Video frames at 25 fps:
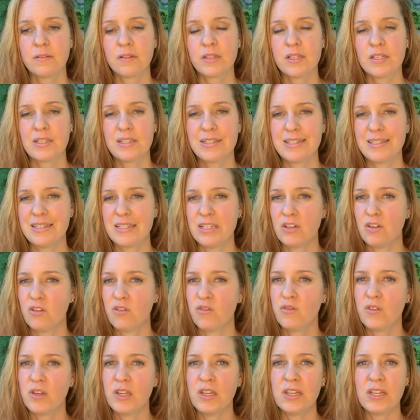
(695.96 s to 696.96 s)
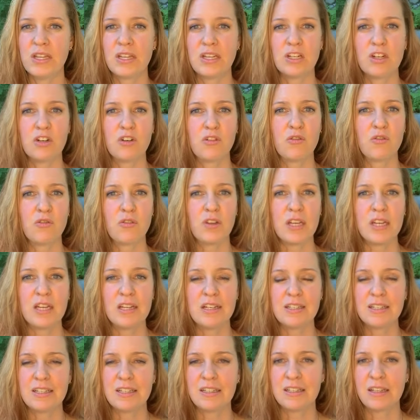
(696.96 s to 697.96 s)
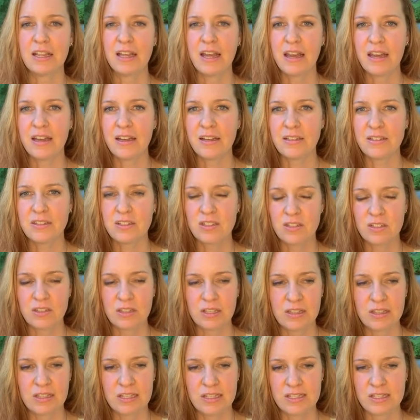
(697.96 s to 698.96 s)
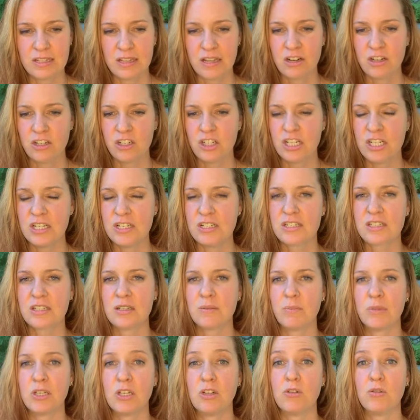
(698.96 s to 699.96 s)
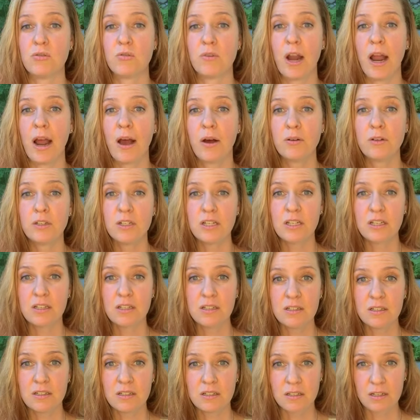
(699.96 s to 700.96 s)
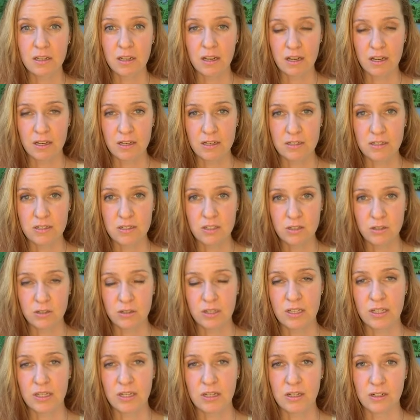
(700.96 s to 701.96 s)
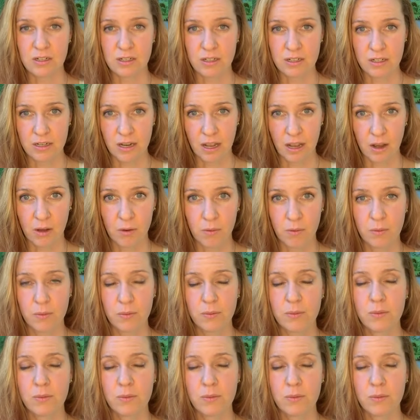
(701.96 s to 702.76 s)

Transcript: Still feeling your feet and legs so that these energies can be grounded into the here and now.